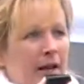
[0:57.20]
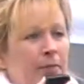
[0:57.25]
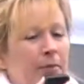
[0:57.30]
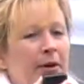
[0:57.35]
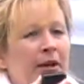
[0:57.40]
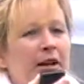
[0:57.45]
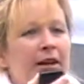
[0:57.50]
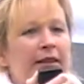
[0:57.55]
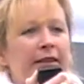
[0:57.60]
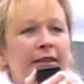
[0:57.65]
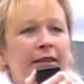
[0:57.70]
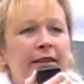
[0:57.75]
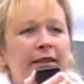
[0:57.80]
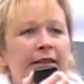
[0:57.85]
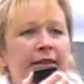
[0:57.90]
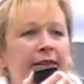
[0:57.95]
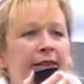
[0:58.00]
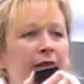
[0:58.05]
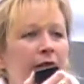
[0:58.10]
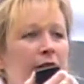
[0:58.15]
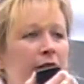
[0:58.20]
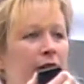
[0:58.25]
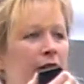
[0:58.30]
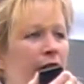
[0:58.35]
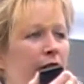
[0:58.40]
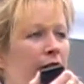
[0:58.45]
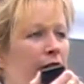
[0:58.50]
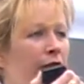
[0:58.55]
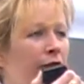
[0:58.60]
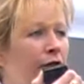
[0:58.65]
because this is the only
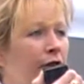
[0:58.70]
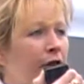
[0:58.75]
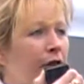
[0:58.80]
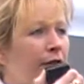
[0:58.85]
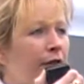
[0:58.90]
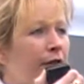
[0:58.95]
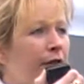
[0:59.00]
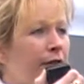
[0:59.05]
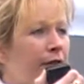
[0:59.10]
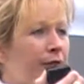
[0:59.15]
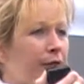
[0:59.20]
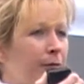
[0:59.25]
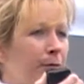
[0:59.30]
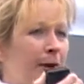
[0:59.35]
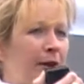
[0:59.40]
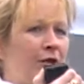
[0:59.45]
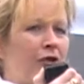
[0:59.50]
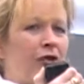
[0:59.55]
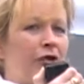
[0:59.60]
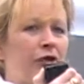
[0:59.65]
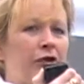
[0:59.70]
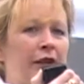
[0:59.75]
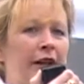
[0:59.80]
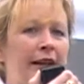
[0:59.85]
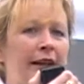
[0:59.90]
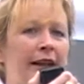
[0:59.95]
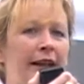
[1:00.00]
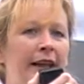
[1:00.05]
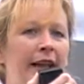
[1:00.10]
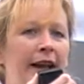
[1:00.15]
conservative information you're
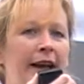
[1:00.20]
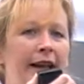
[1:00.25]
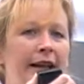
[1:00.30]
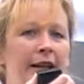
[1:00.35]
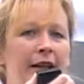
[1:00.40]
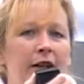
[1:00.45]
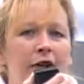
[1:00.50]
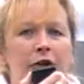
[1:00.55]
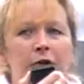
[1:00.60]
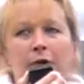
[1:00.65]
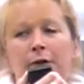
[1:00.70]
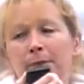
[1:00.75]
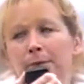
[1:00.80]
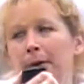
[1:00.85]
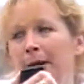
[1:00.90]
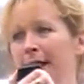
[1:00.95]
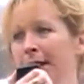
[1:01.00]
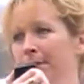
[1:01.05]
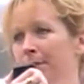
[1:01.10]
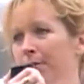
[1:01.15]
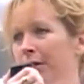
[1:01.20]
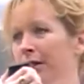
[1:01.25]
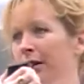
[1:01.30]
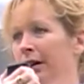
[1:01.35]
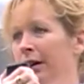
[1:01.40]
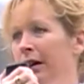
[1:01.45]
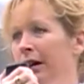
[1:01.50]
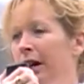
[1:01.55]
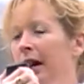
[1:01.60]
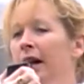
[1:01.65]
going to get in a newspaper.
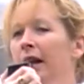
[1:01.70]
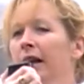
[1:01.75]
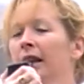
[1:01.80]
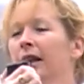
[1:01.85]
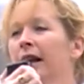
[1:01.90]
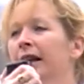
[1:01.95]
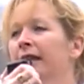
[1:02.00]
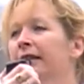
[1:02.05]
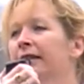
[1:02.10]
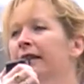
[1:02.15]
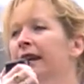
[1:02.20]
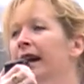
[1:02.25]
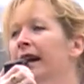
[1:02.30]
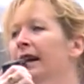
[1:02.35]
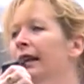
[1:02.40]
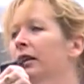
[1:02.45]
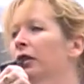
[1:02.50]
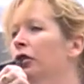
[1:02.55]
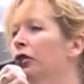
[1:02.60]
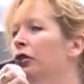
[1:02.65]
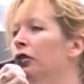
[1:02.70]
Let's get it in